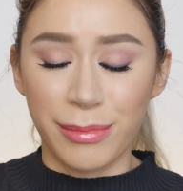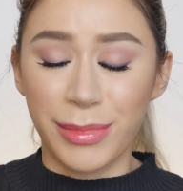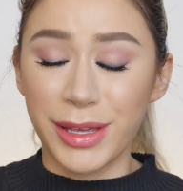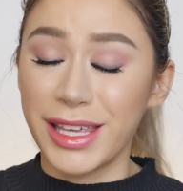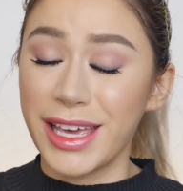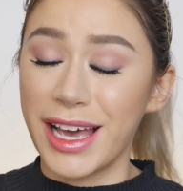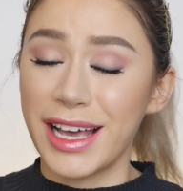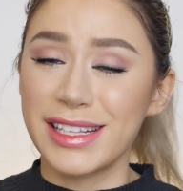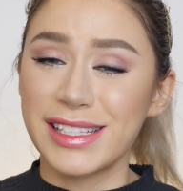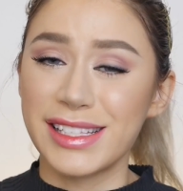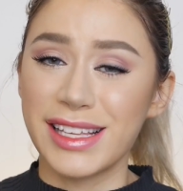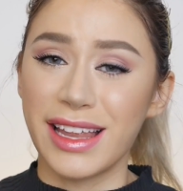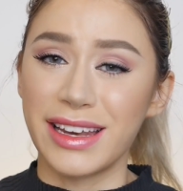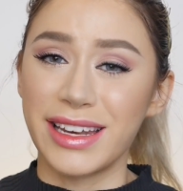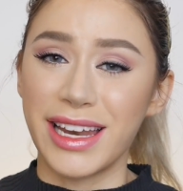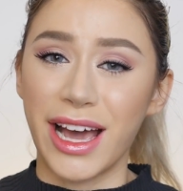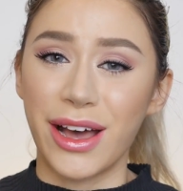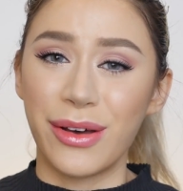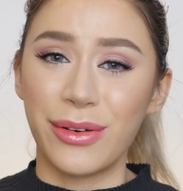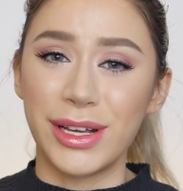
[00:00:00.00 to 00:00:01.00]
But yes,
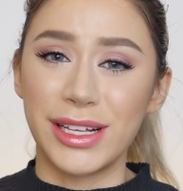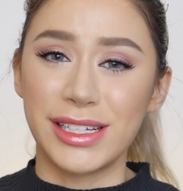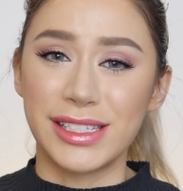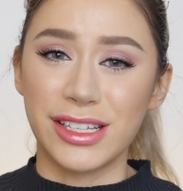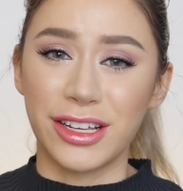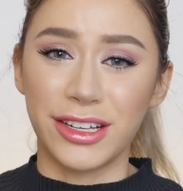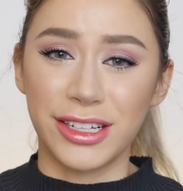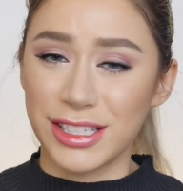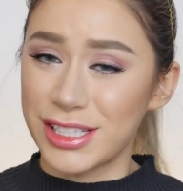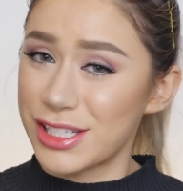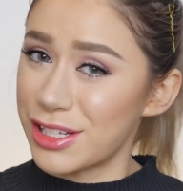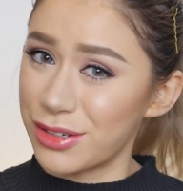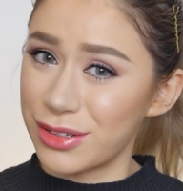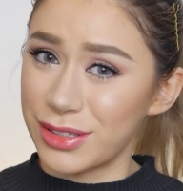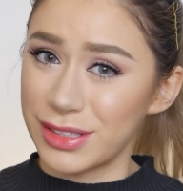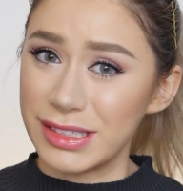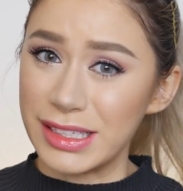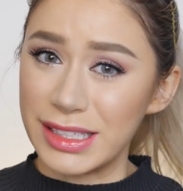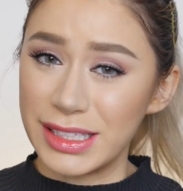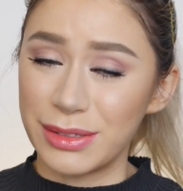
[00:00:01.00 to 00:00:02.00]
now it's
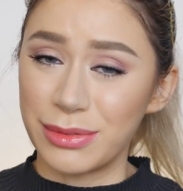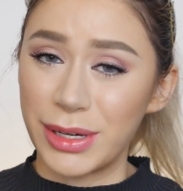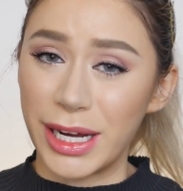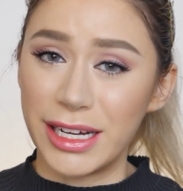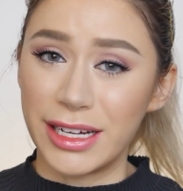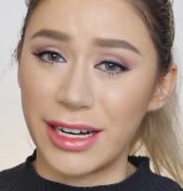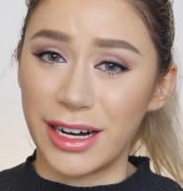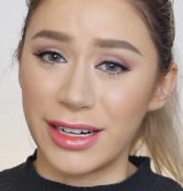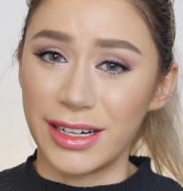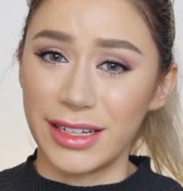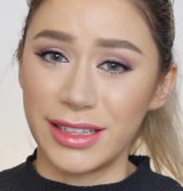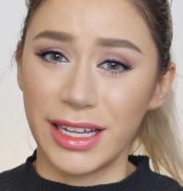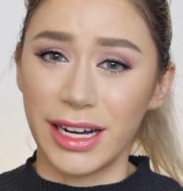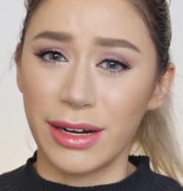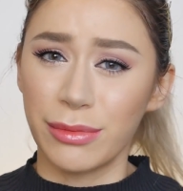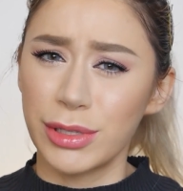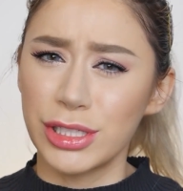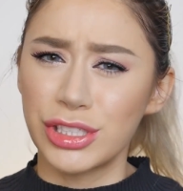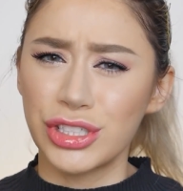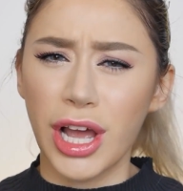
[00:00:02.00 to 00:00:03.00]
also Lili Reinhart in
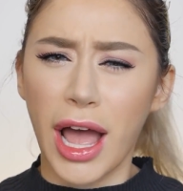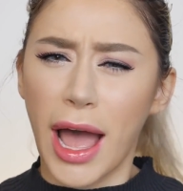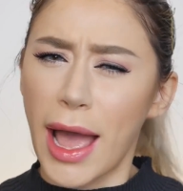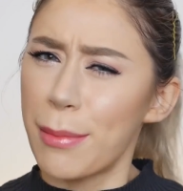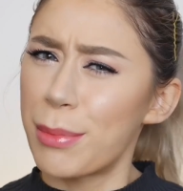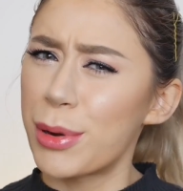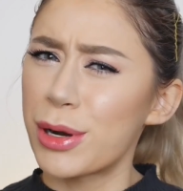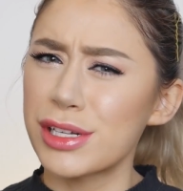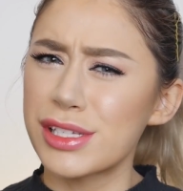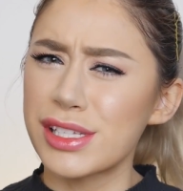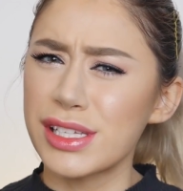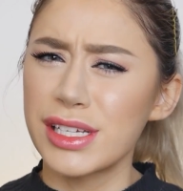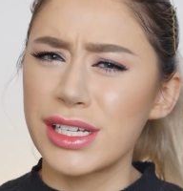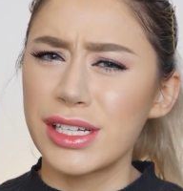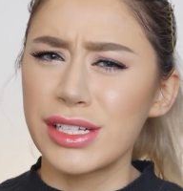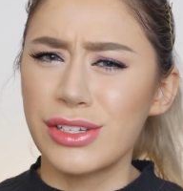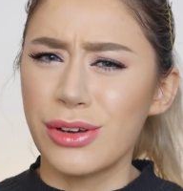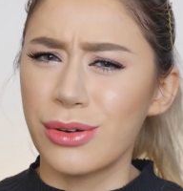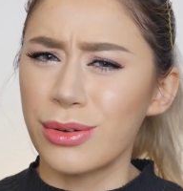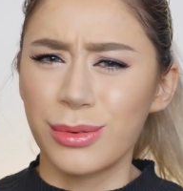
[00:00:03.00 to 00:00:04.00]
there, which I
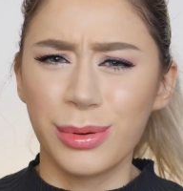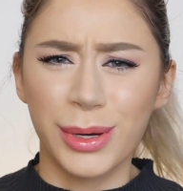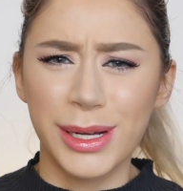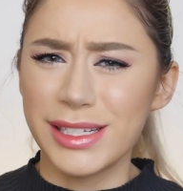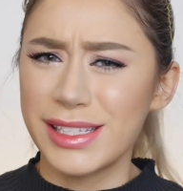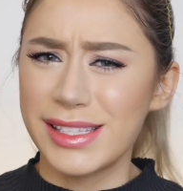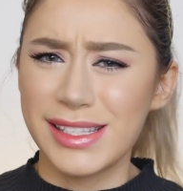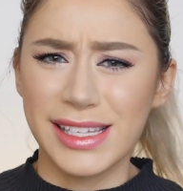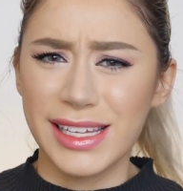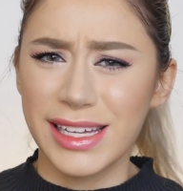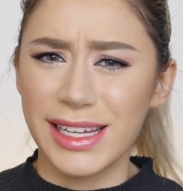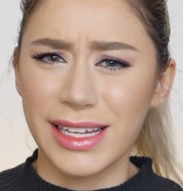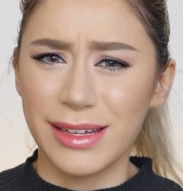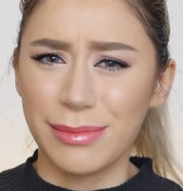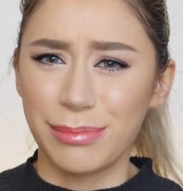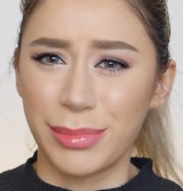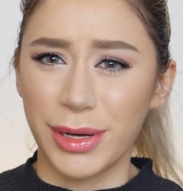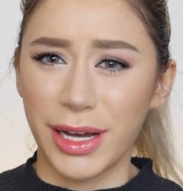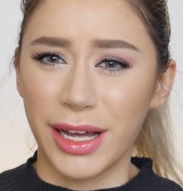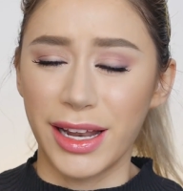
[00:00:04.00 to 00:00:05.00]
personally don't quite
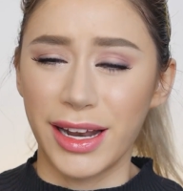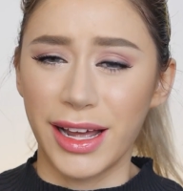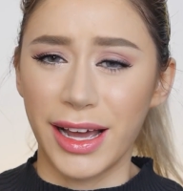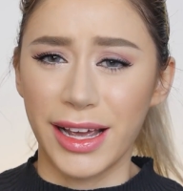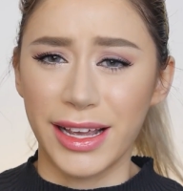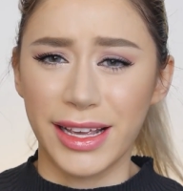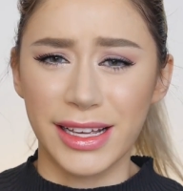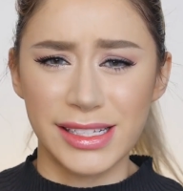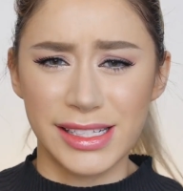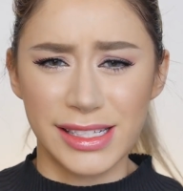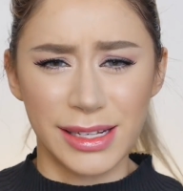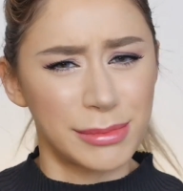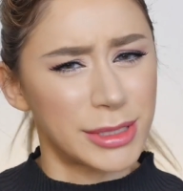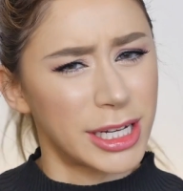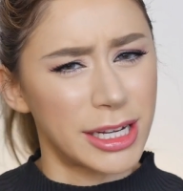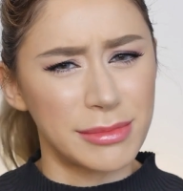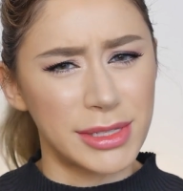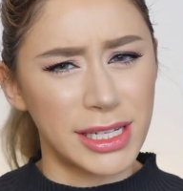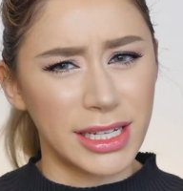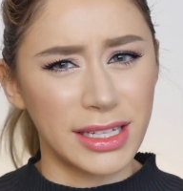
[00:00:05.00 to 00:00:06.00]
see, but I guess
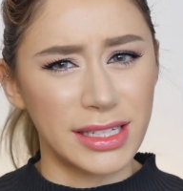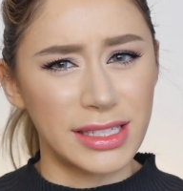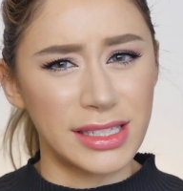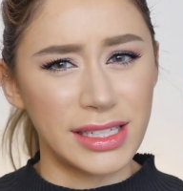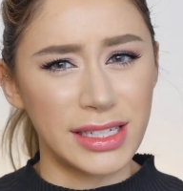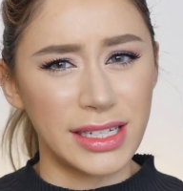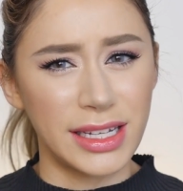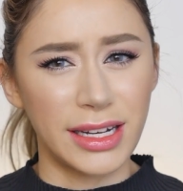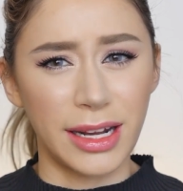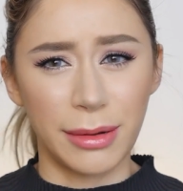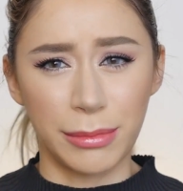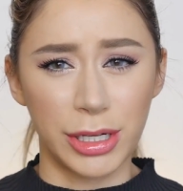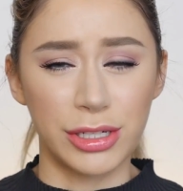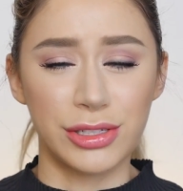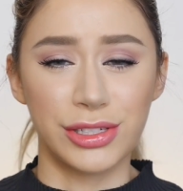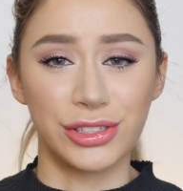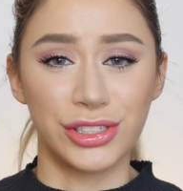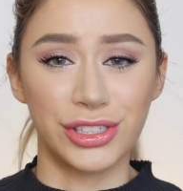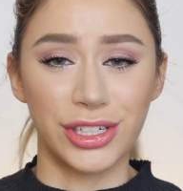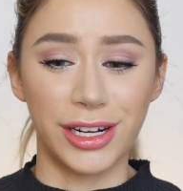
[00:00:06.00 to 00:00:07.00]
sometimes I can see it. I'm
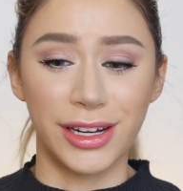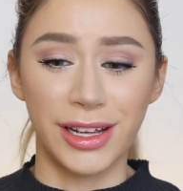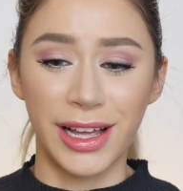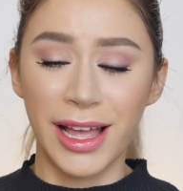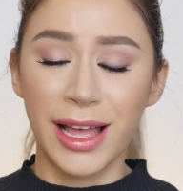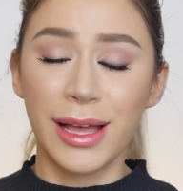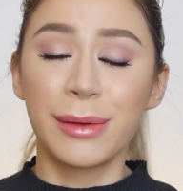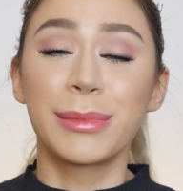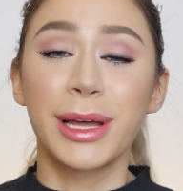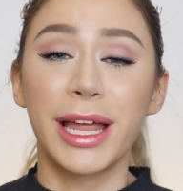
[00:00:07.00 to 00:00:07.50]
not too sure.